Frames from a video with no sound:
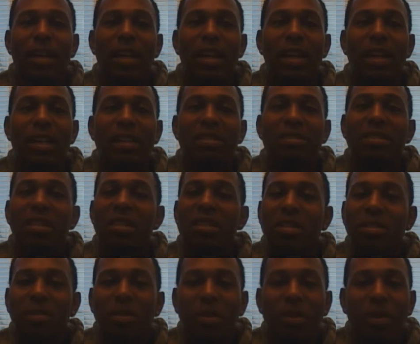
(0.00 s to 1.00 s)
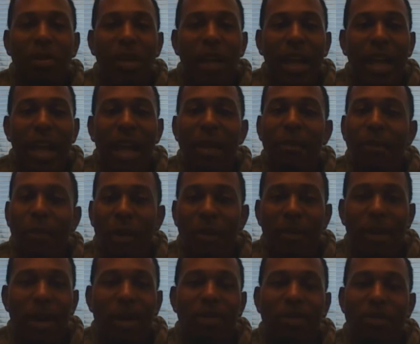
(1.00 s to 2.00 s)
accessible, ample
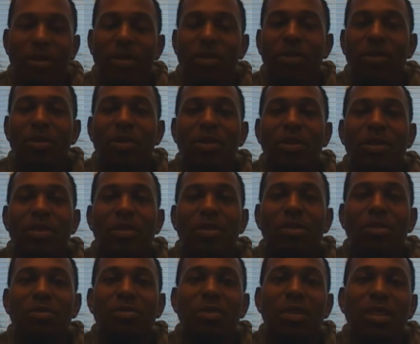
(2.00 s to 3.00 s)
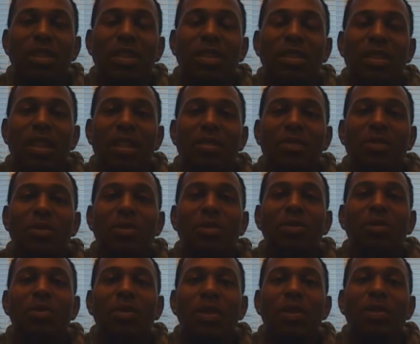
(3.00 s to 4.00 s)
amount of resources to be successful
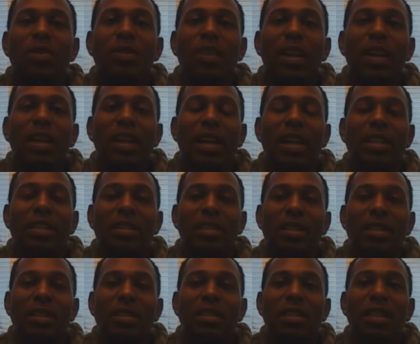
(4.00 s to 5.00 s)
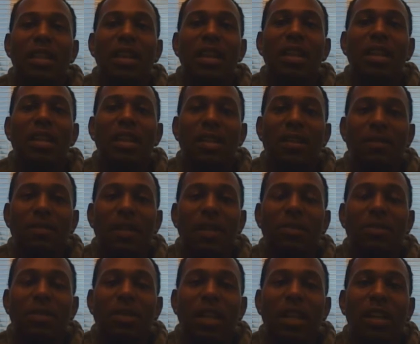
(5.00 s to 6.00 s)
with that content if they
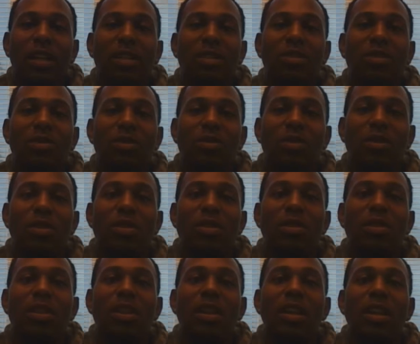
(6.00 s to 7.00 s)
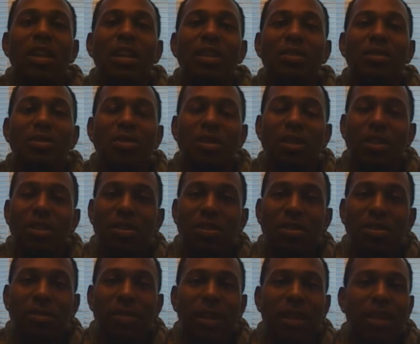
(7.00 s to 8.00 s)
were taking this course in a
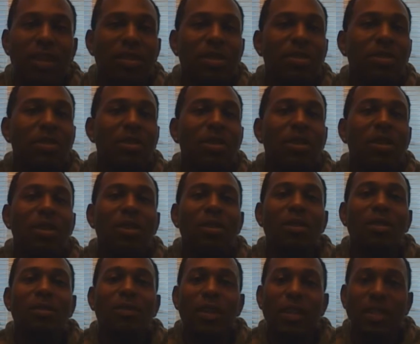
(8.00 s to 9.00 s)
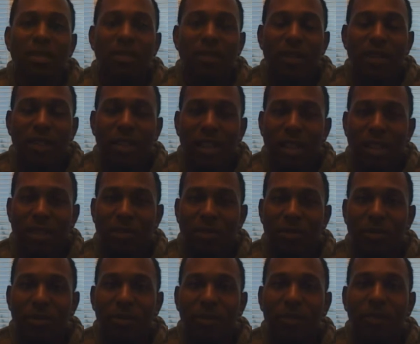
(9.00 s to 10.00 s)
traditional based face to face
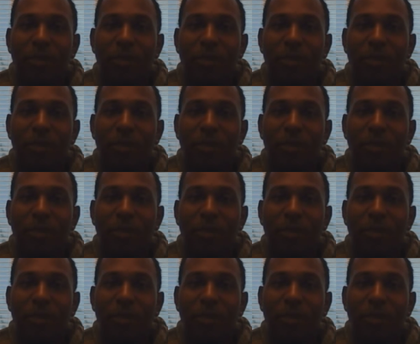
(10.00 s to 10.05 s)
classroom?